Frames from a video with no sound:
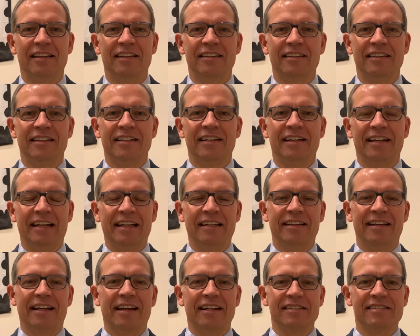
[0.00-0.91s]
The
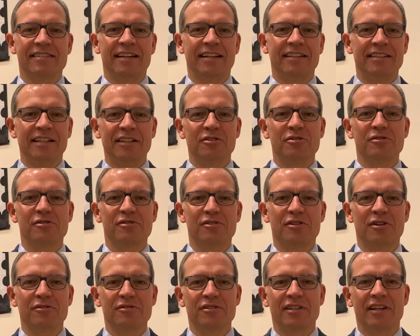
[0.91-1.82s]
Indiana State Teachers
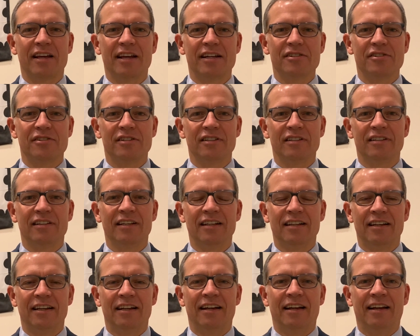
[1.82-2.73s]

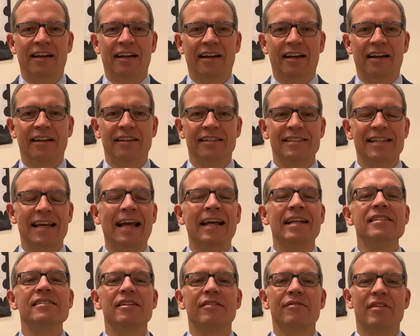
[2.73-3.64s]
Association and
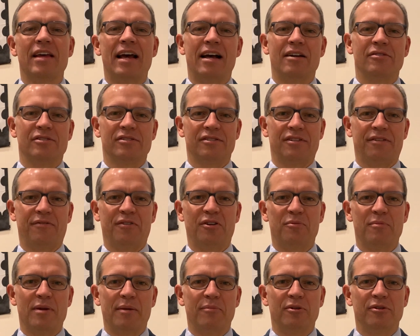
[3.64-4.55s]
tens of thousands of
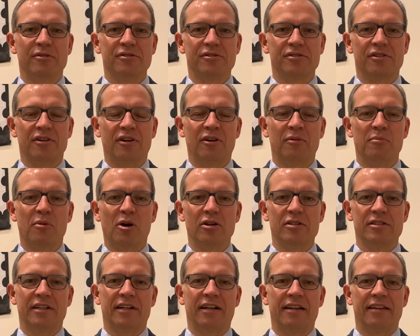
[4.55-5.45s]
their members are
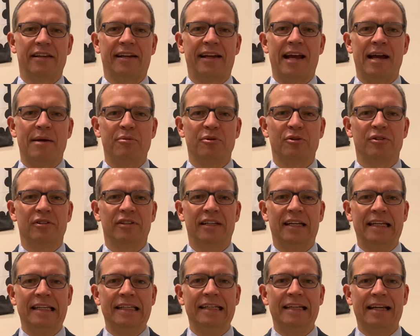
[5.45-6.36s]
marching on the Capitol in
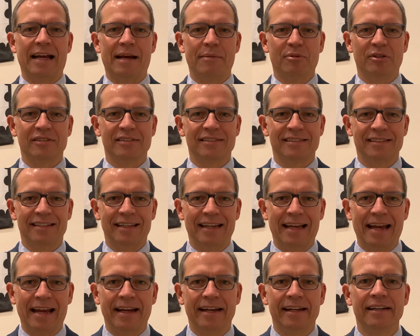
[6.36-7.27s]
Indianapolis
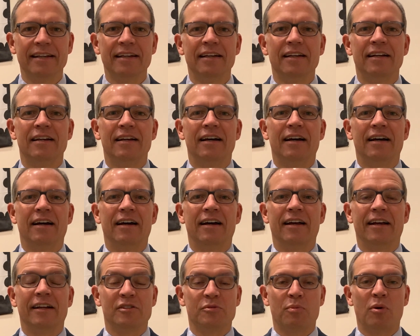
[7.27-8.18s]
today
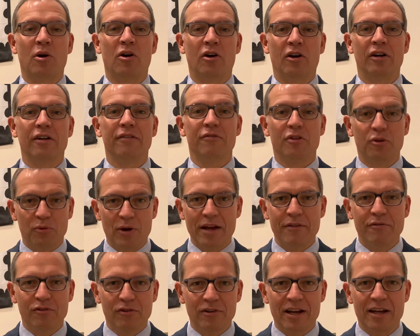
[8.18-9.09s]
as part of the
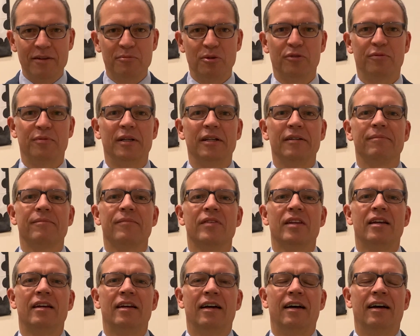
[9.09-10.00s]
Red for Ed movement
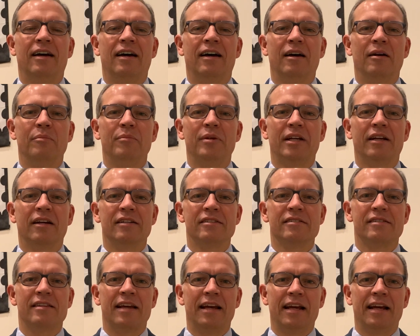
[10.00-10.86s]
because